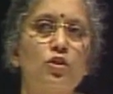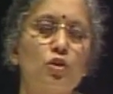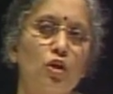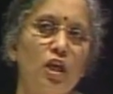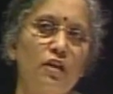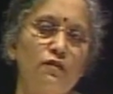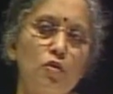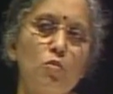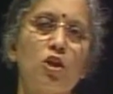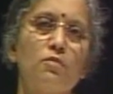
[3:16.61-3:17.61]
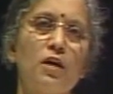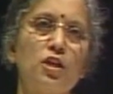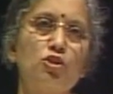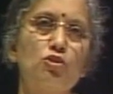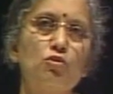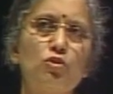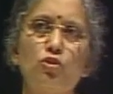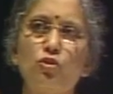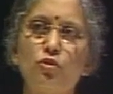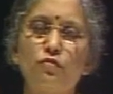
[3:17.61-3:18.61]
So if you want to buy
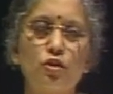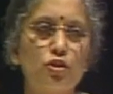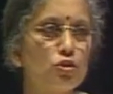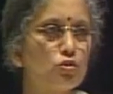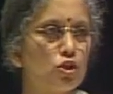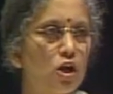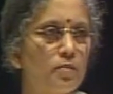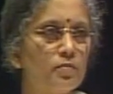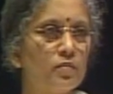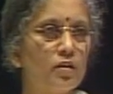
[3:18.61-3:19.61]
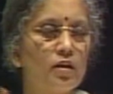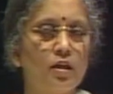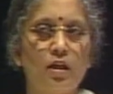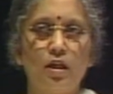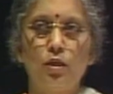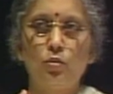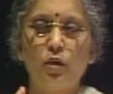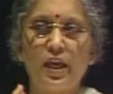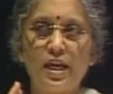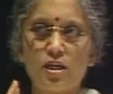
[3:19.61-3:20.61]
shoes, you look for a shoe shop,
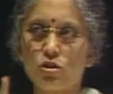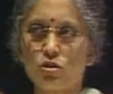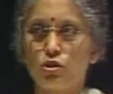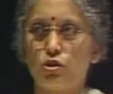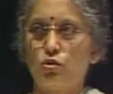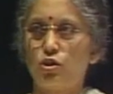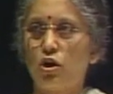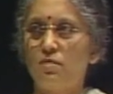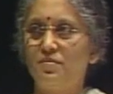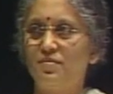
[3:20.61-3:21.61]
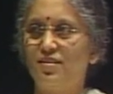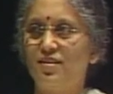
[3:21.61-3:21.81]
you get into the shoe shop.